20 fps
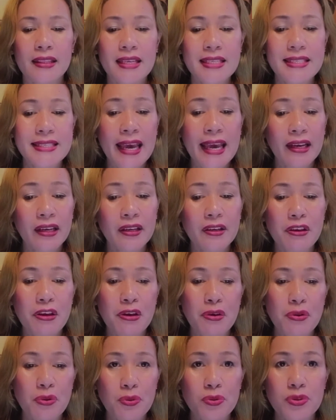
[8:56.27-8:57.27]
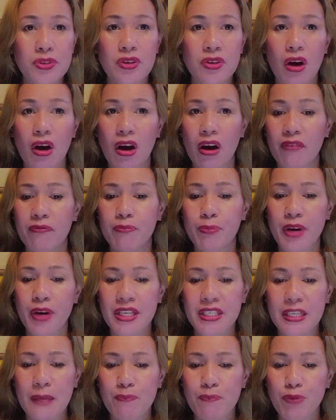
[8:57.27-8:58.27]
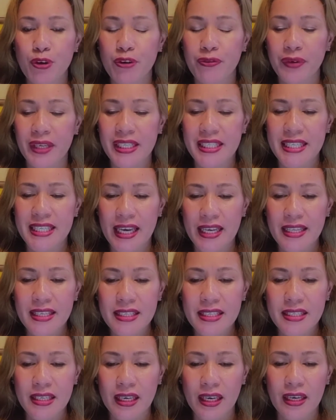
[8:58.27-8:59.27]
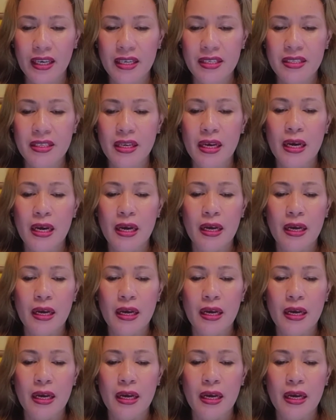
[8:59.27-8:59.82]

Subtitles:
The second use of present perfect tense is